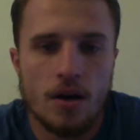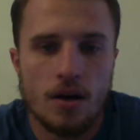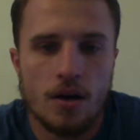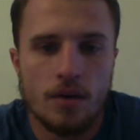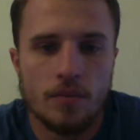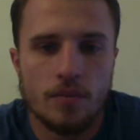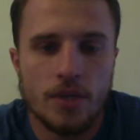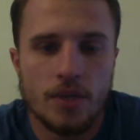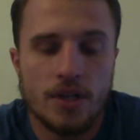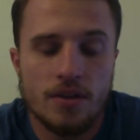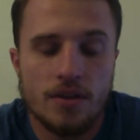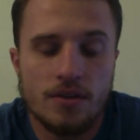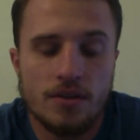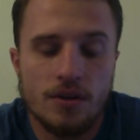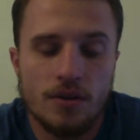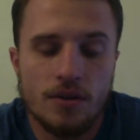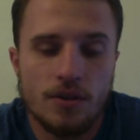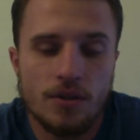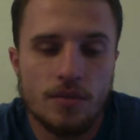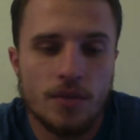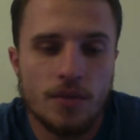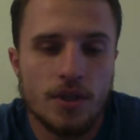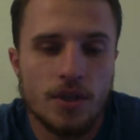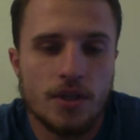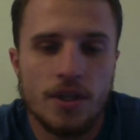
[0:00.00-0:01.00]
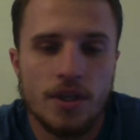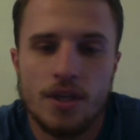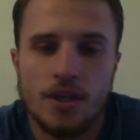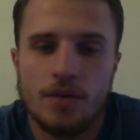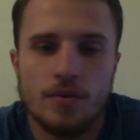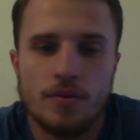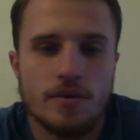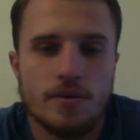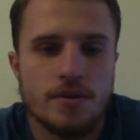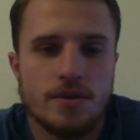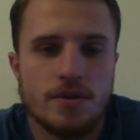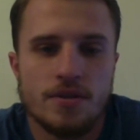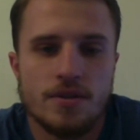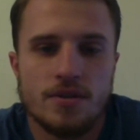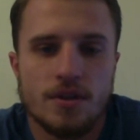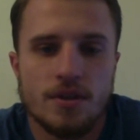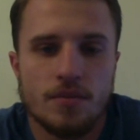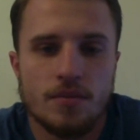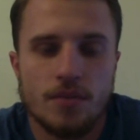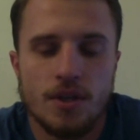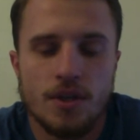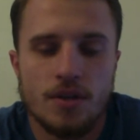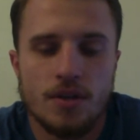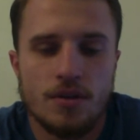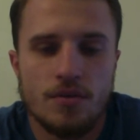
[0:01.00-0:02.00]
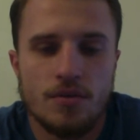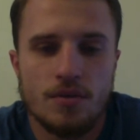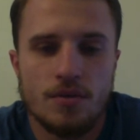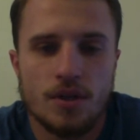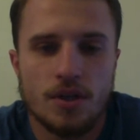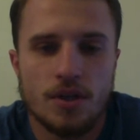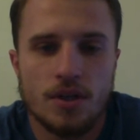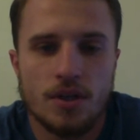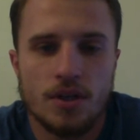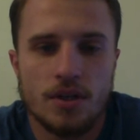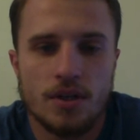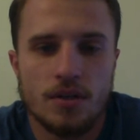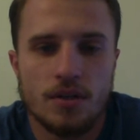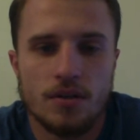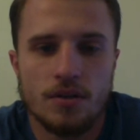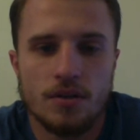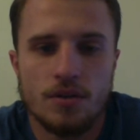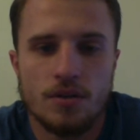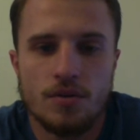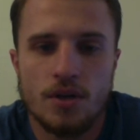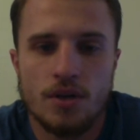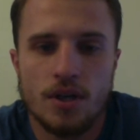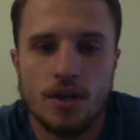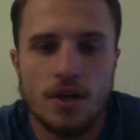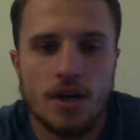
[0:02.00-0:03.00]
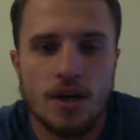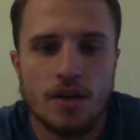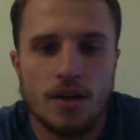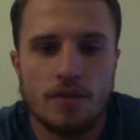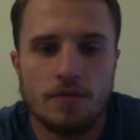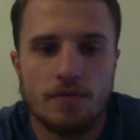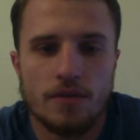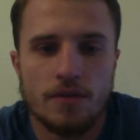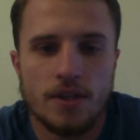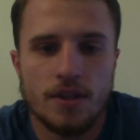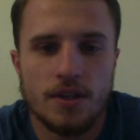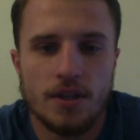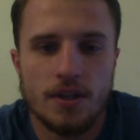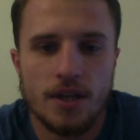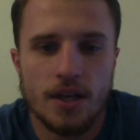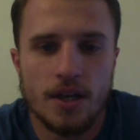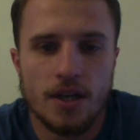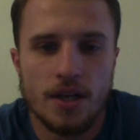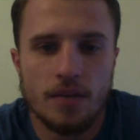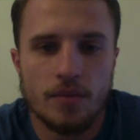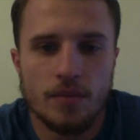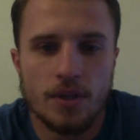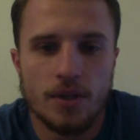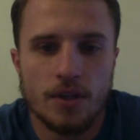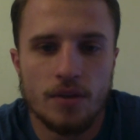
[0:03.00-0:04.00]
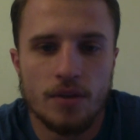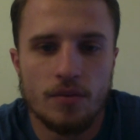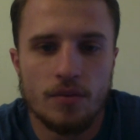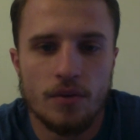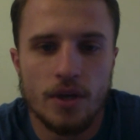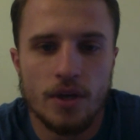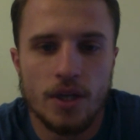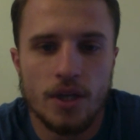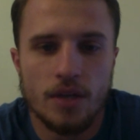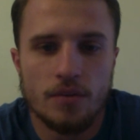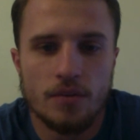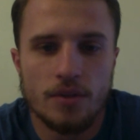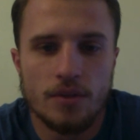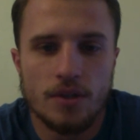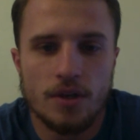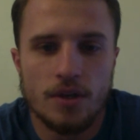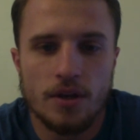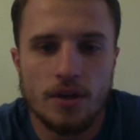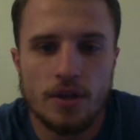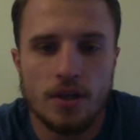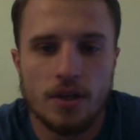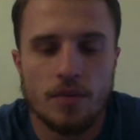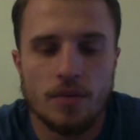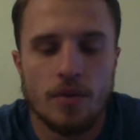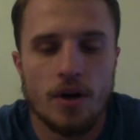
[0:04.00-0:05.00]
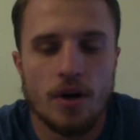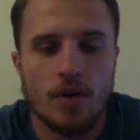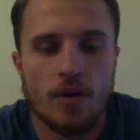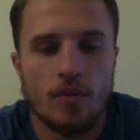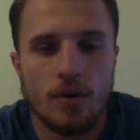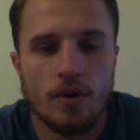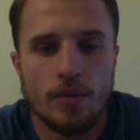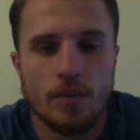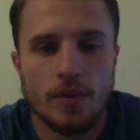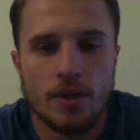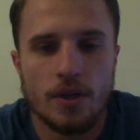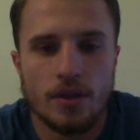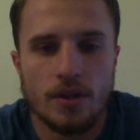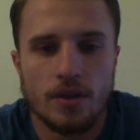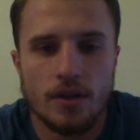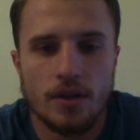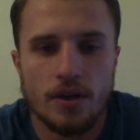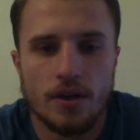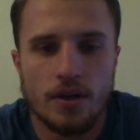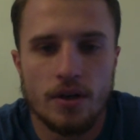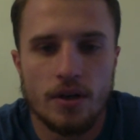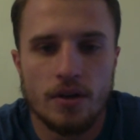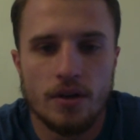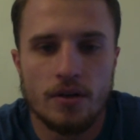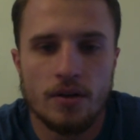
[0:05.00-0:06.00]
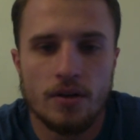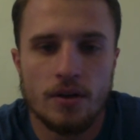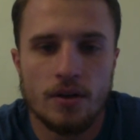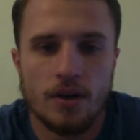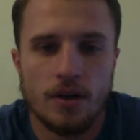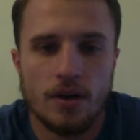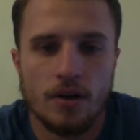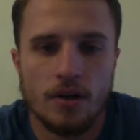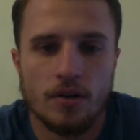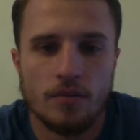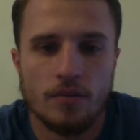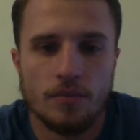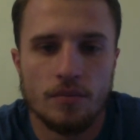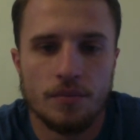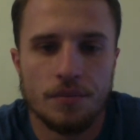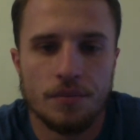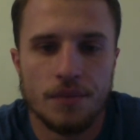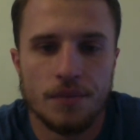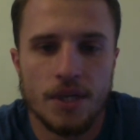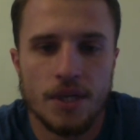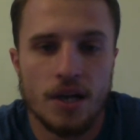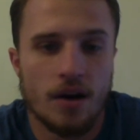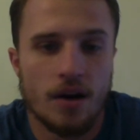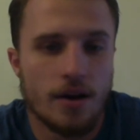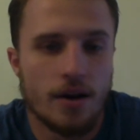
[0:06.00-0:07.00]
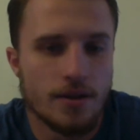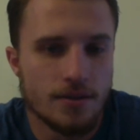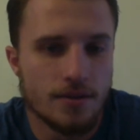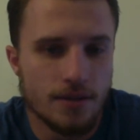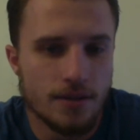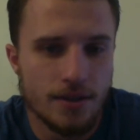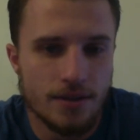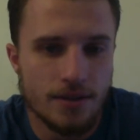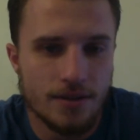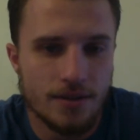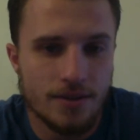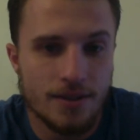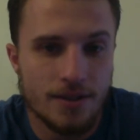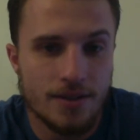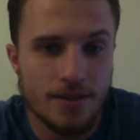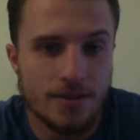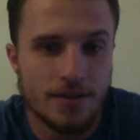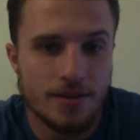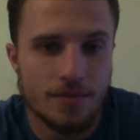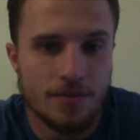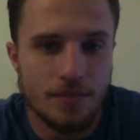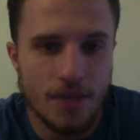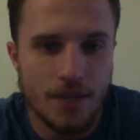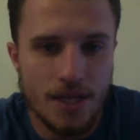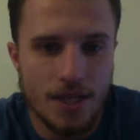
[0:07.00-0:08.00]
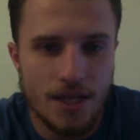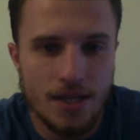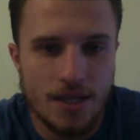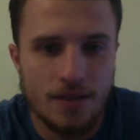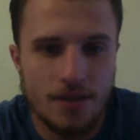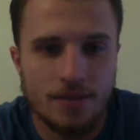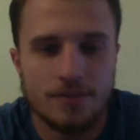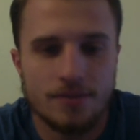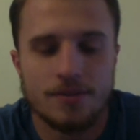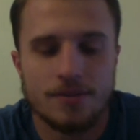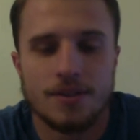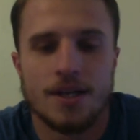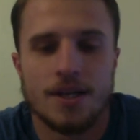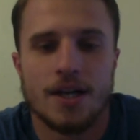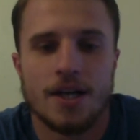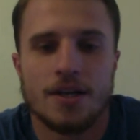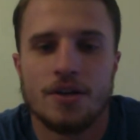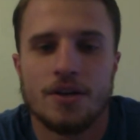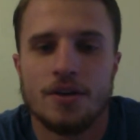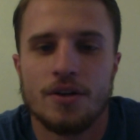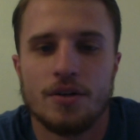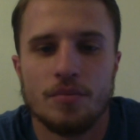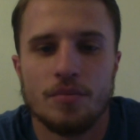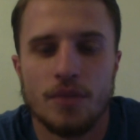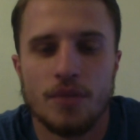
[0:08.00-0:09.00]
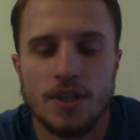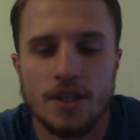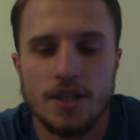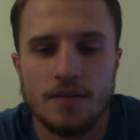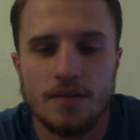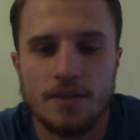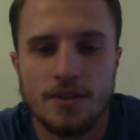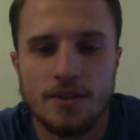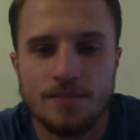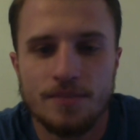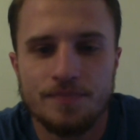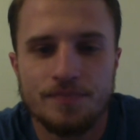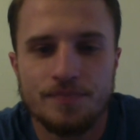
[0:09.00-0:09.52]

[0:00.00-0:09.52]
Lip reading: Because ultimately it was just something you could not defend that. I mean, the way he was talking about women in there, it honestly disgusted me. I couldn't believe it.